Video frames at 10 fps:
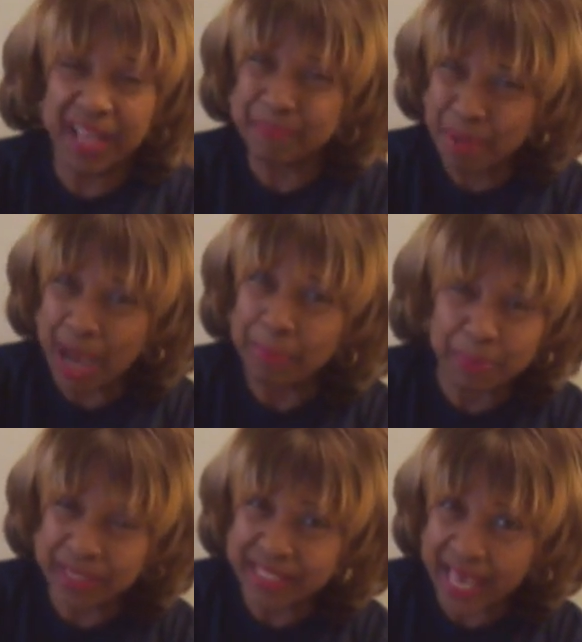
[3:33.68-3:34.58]
It's
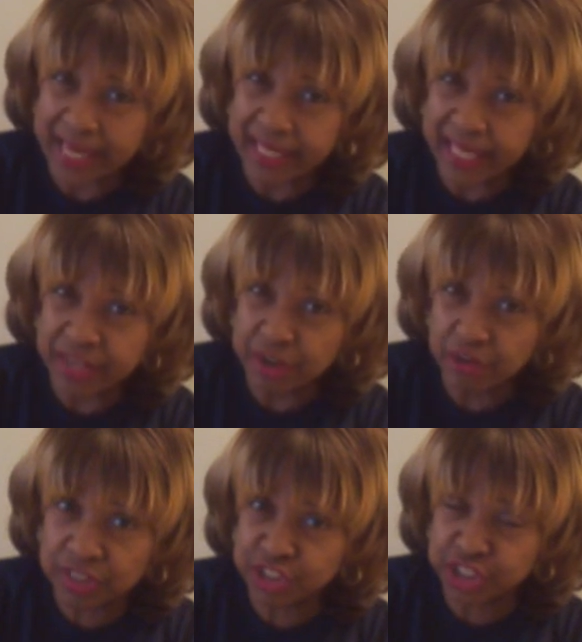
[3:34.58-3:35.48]
probably not in
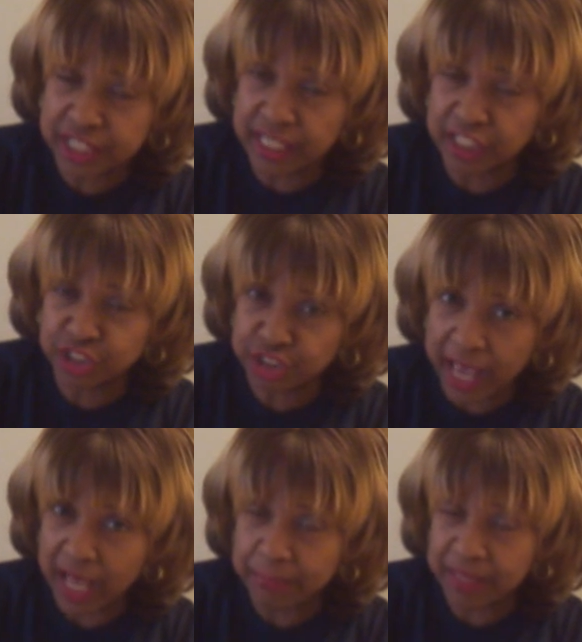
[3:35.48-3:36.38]
neurogenic
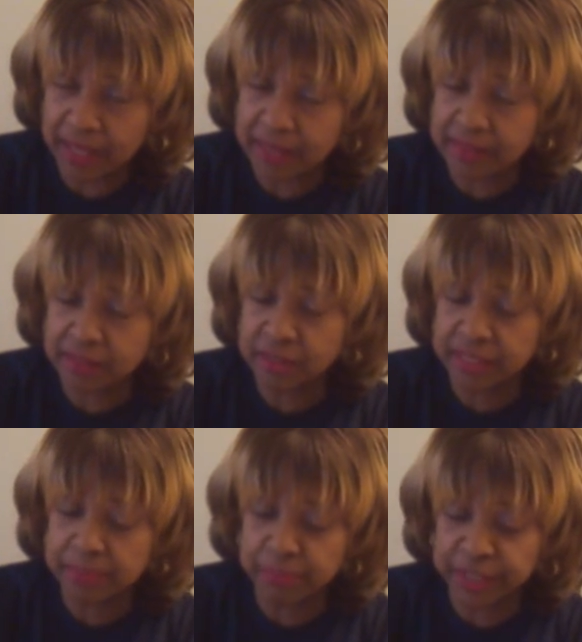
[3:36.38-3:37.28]
shock because you'll
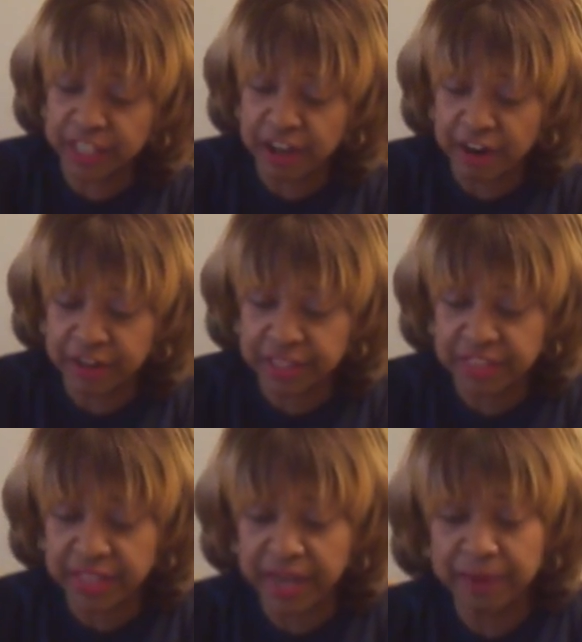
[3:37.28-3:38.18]
see
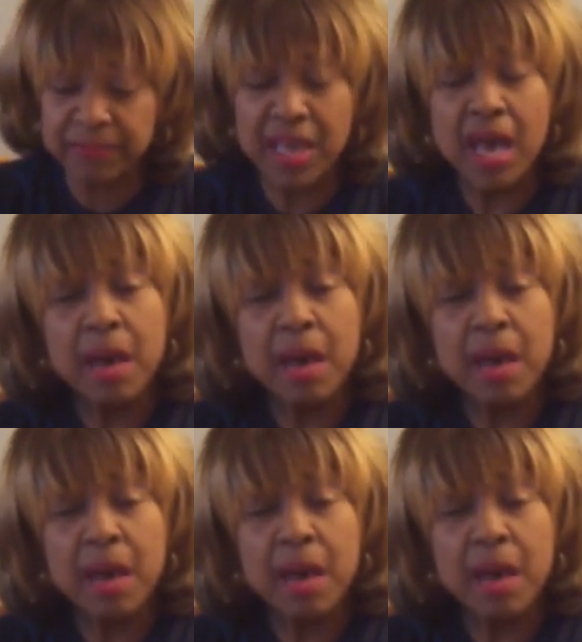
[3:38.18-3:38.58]
bradycardia there.